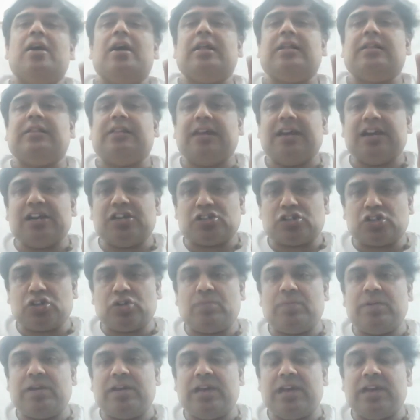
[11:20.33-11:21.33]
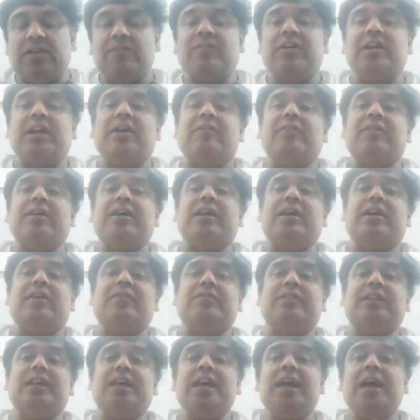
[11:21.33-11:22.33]
They should be even aware
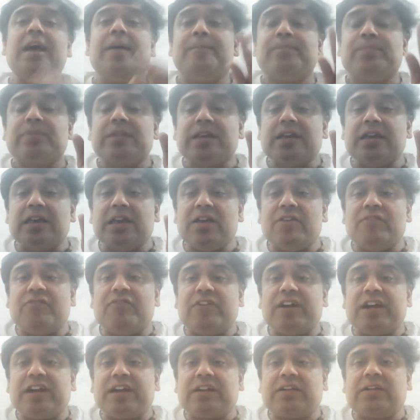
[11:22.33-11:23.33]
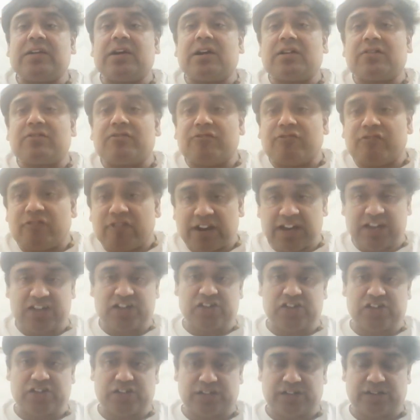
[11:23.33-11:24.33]
of the effect of
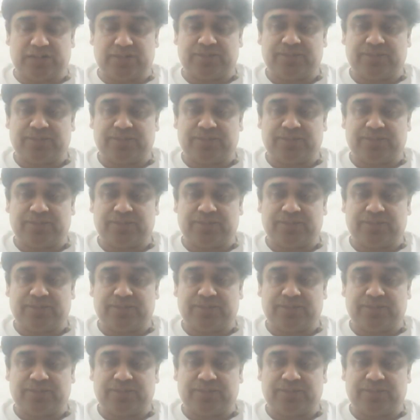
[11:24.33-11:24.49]
friction.